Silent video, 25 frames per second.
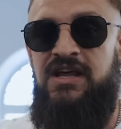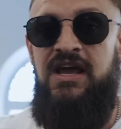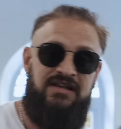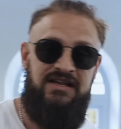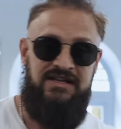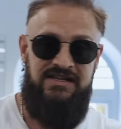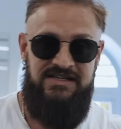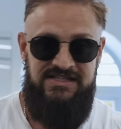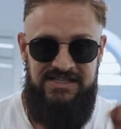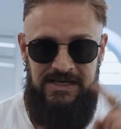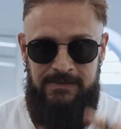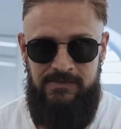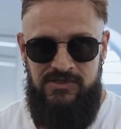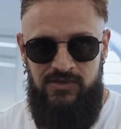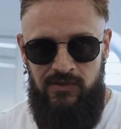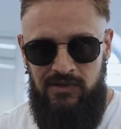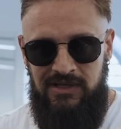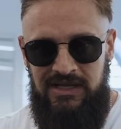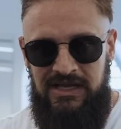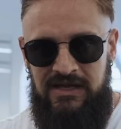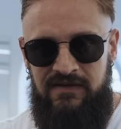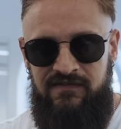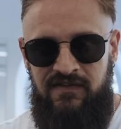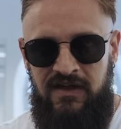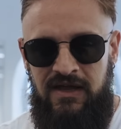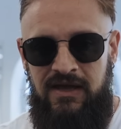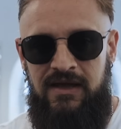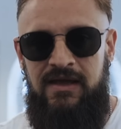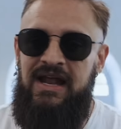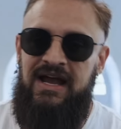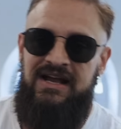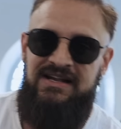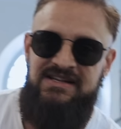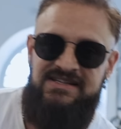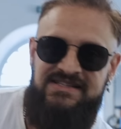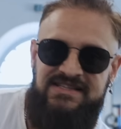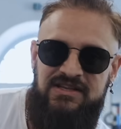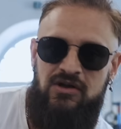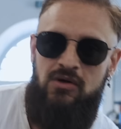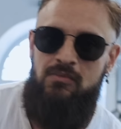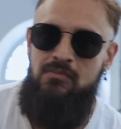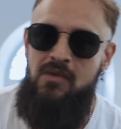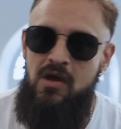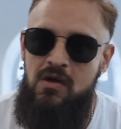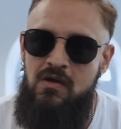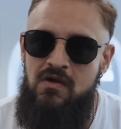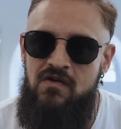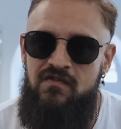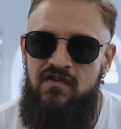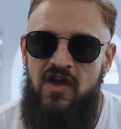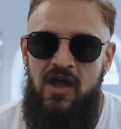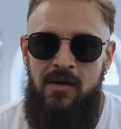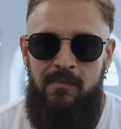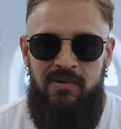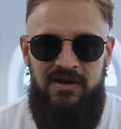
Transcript: didn't seem to relieve it. I can still move,